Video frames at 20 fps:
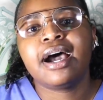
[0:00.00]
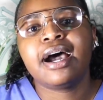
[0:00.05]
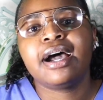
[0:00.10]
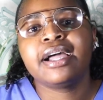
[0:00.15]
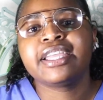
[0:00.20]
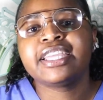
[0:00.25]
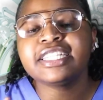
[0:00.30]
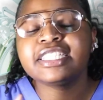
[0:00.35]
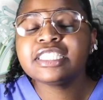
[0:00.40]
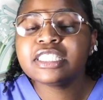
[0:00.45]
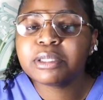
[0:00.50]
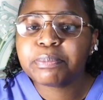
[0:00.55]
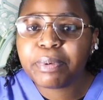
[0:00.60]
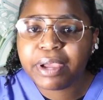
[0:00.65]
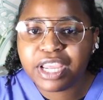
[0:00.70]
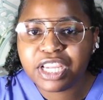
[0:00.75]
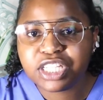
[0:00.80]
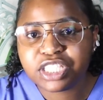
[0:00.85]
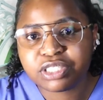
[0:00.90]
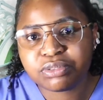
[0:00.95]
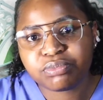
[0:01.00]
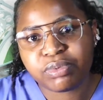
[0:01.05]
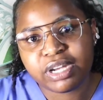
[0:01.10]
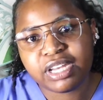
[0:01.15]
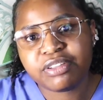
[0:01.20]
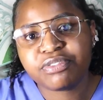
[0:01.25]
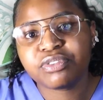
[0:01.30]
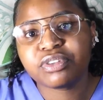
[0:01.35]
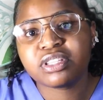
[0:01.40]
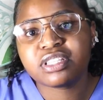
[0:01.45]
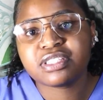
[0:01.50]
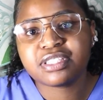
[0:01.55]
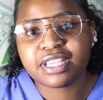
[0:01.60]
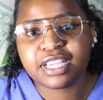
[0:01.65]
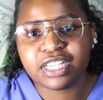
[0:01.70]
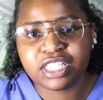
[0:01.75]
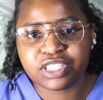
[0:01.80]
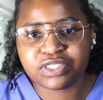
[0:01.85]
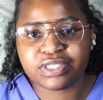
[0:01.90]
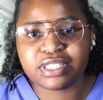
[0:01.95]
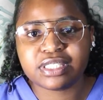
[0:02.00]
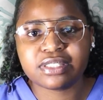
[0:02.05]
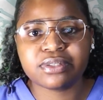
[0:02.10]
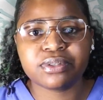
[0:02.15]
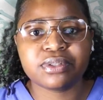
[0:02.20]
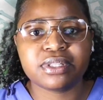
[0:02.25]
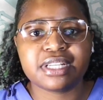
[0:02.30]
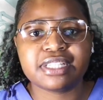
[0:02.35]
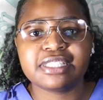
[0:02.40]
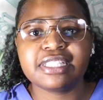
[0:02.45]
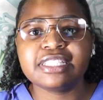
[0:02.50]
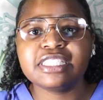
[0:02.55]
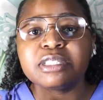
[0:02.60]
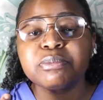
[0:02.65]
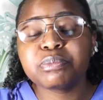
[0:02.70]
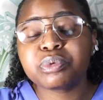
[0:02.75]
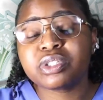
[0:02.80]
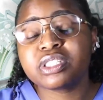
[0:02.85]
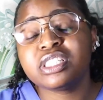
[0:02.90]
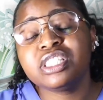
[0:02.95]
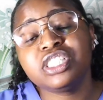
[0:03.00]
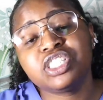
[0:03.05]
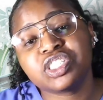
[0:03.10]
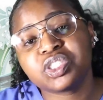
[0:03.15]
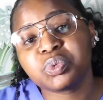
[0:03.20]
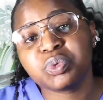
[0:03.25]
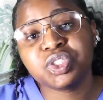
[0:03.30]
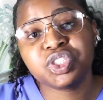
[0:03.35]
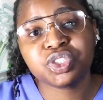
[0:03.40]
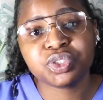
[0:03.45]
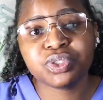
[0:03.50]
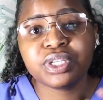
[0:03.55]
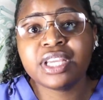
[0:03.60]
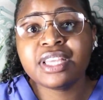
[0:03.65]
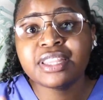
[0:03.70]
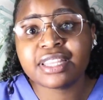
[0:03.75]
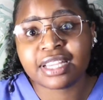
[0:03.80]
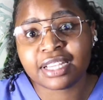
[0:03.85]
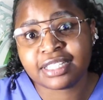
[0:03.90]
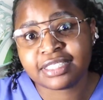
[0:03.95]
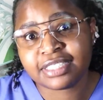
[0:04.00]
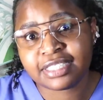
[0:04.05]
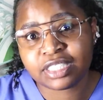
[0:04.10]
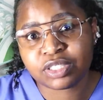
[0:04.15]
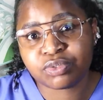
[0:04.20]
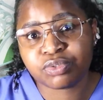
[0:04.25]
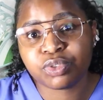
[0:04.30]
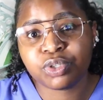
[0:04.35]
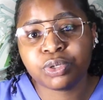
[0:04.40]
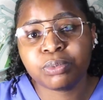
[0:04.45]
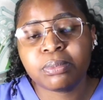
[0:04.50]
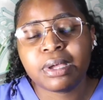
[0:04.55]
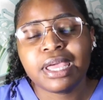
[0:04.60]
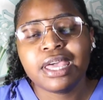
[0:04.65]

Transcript: getting the patient ready for the surgery. So the setting procedures we do in the anesthetic room.